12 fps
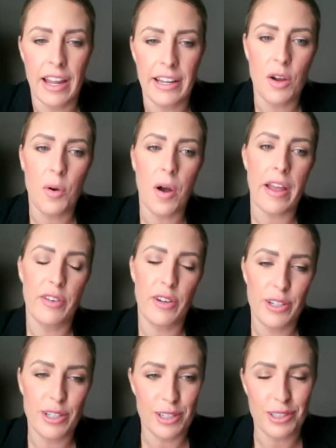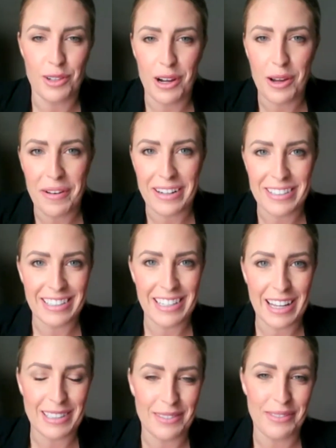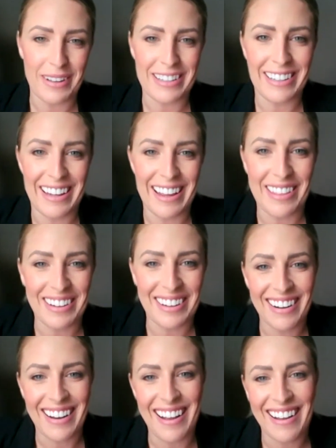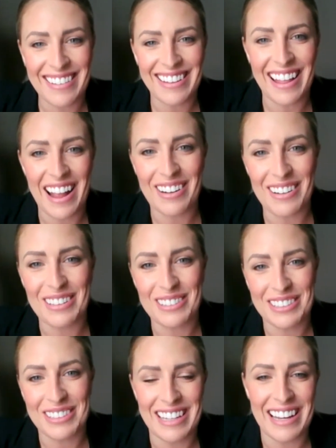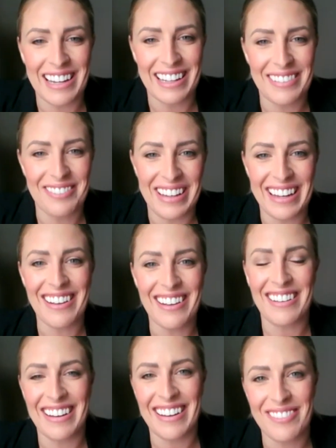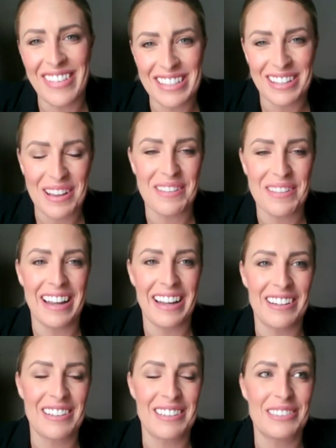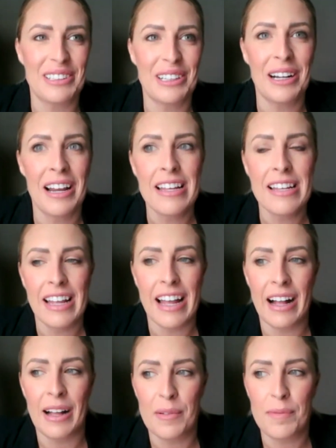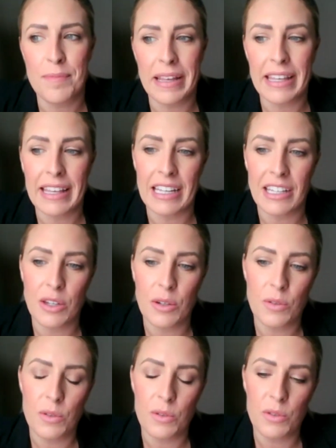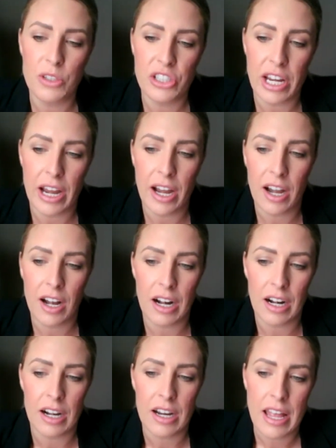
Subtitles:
I know I've heard your story. We actually testified together to the Agriculture Standing Committee on mental health and agriculture. But can you share